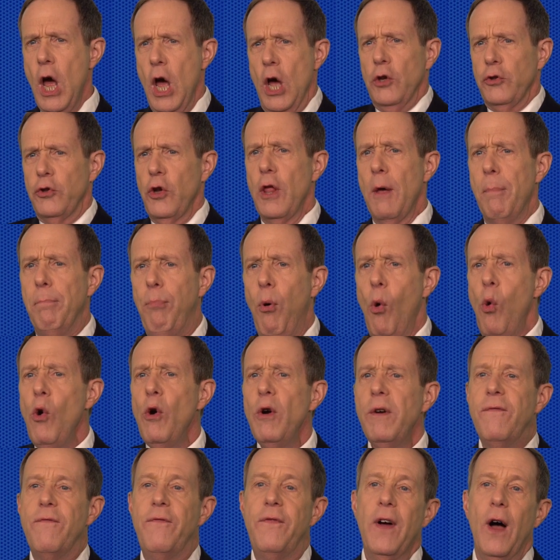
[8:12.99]
So the
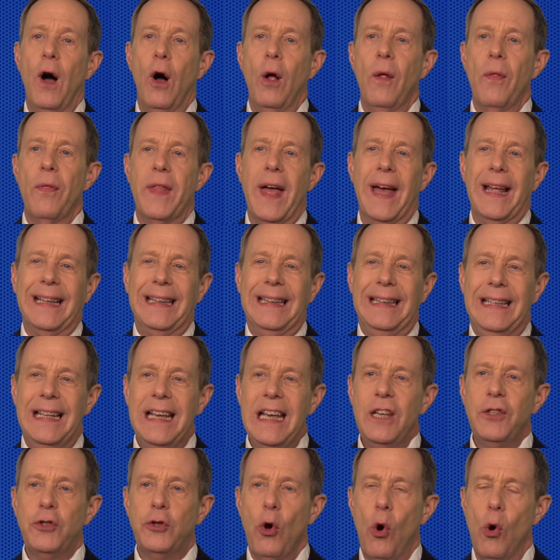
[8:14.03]
board felt that
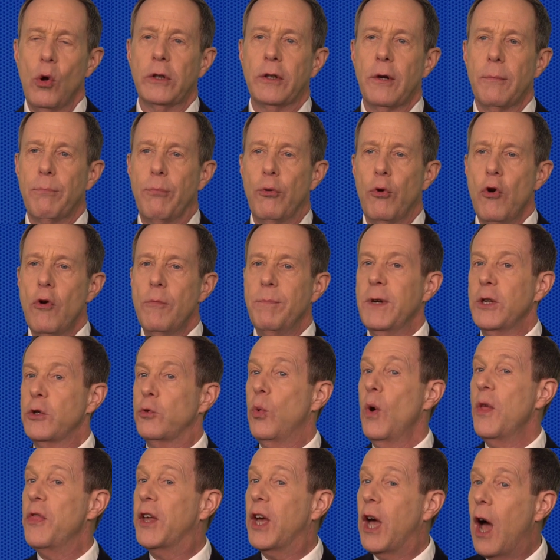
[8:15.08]
leasehold
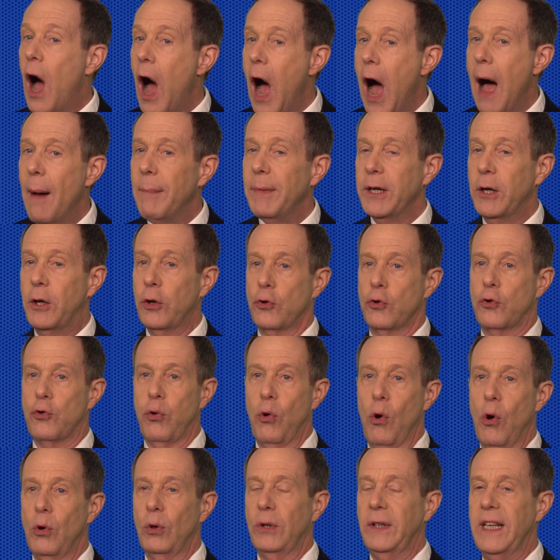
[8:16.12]
improvements with common
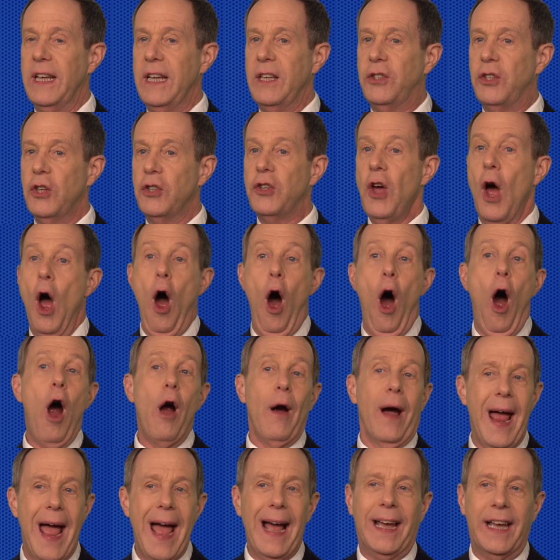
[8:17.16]
control leases
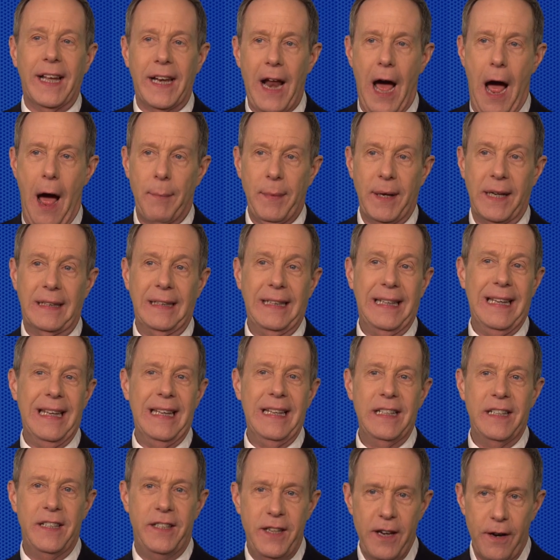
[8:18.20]
are economically
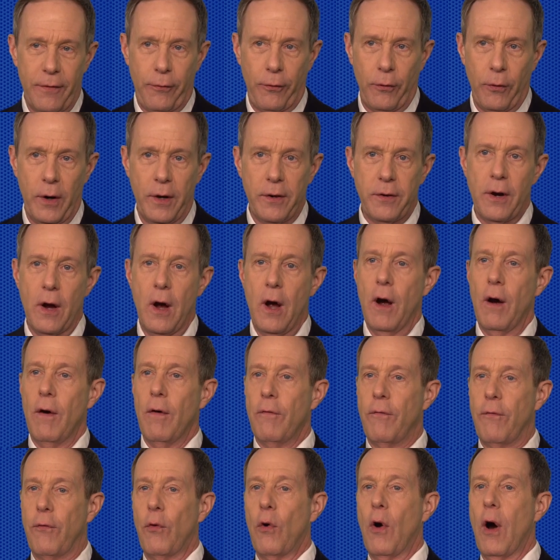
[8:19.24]
different
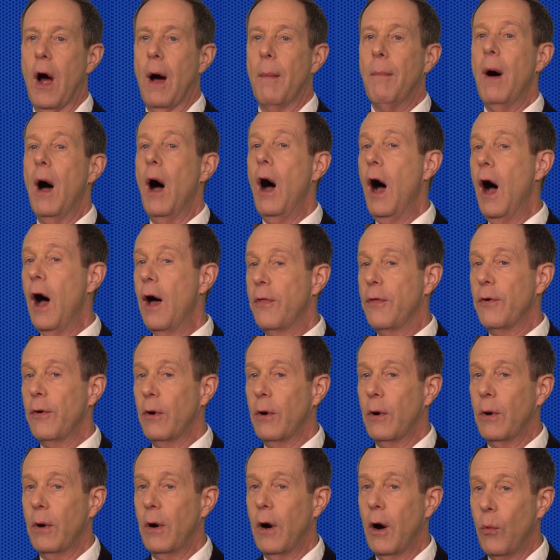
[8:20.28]
from
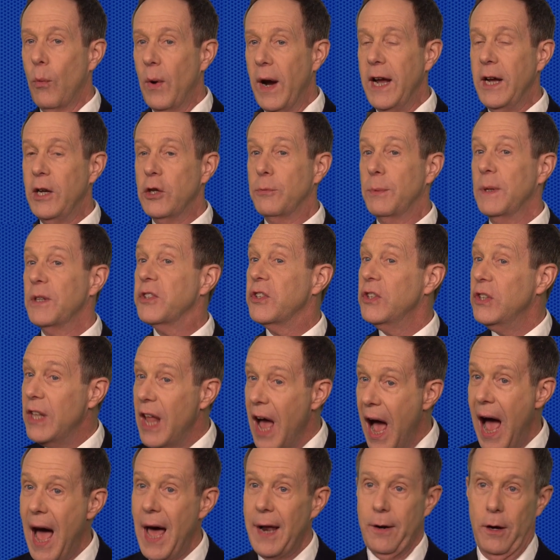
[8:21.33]
other arrangements
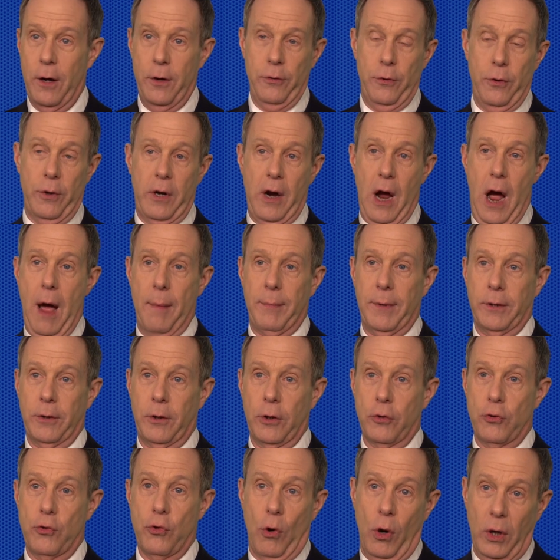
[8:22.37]
not under common
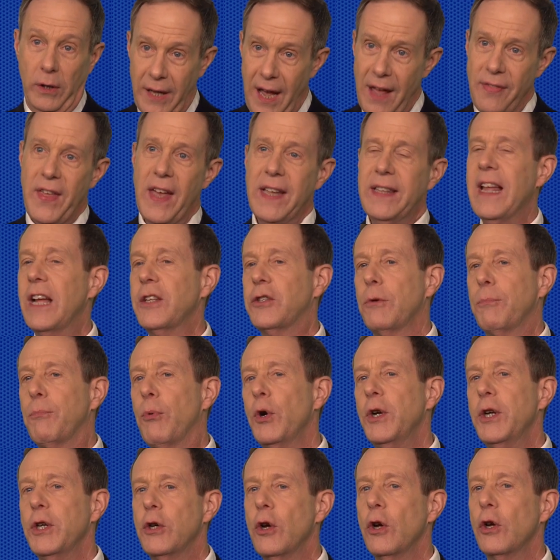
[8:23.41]
control. And I think that's a
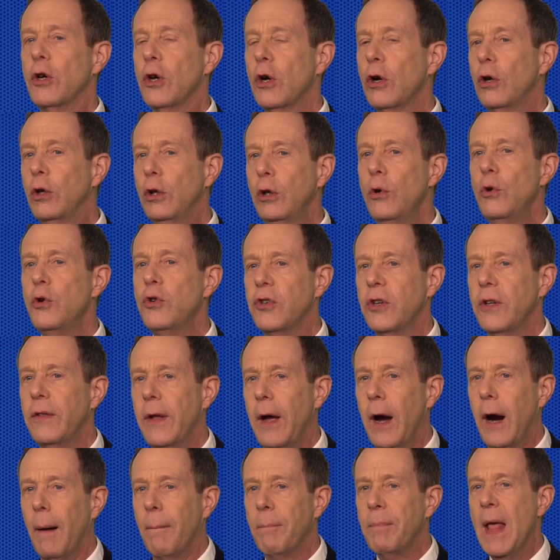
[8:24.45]
pretty good conclusion
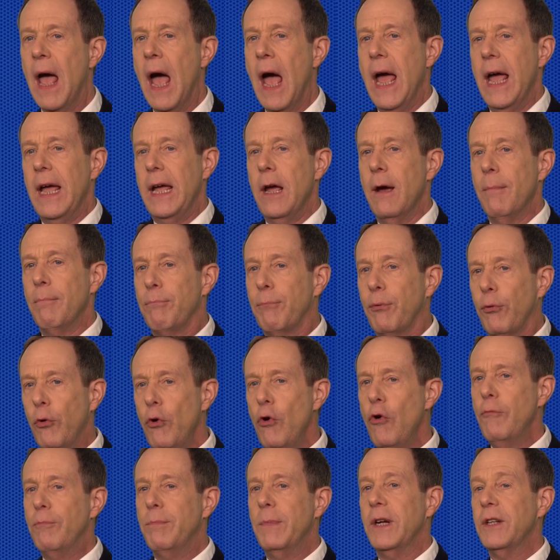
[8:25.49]
there.
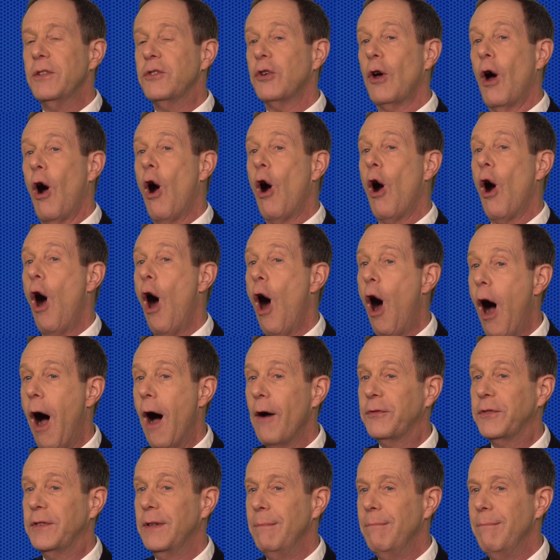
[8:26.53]
Improvements are
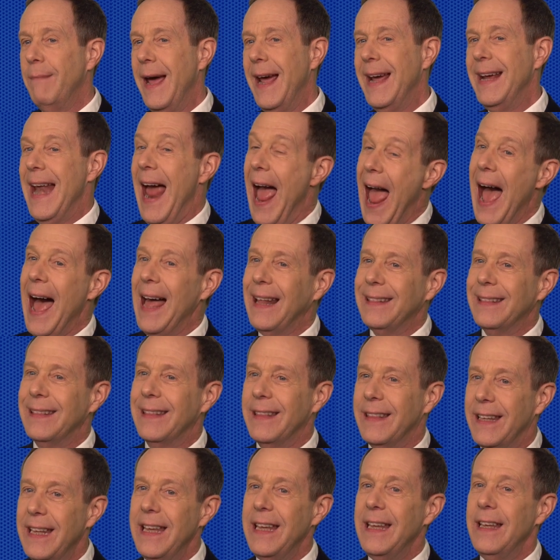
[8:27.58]
often made at
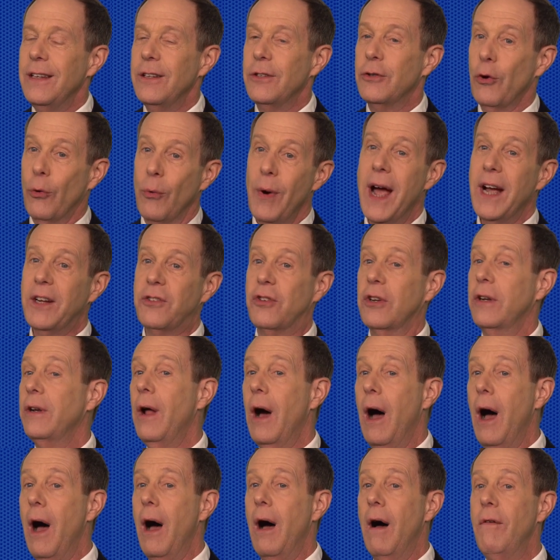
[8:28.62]
the direction
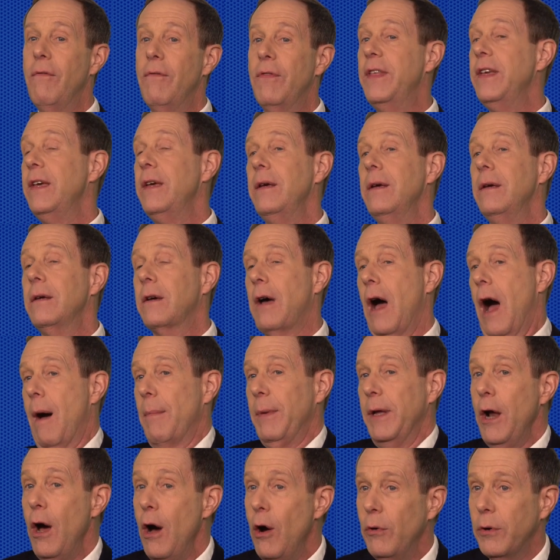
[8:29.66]
of the
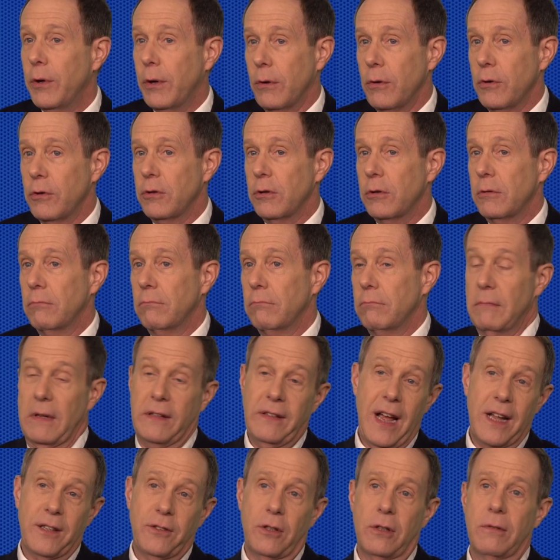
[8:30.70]
common owners,
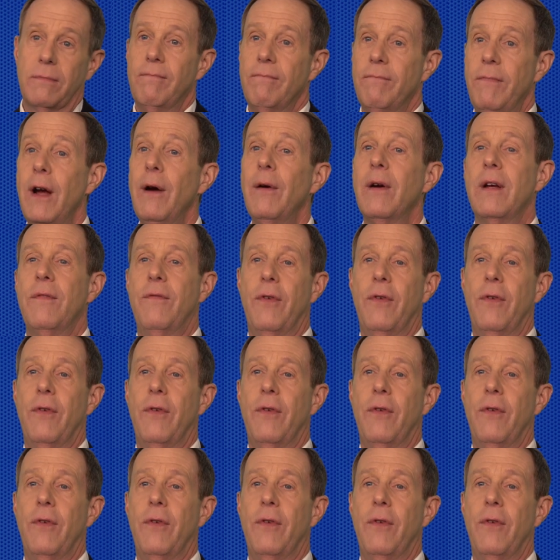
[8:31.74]
and that's very,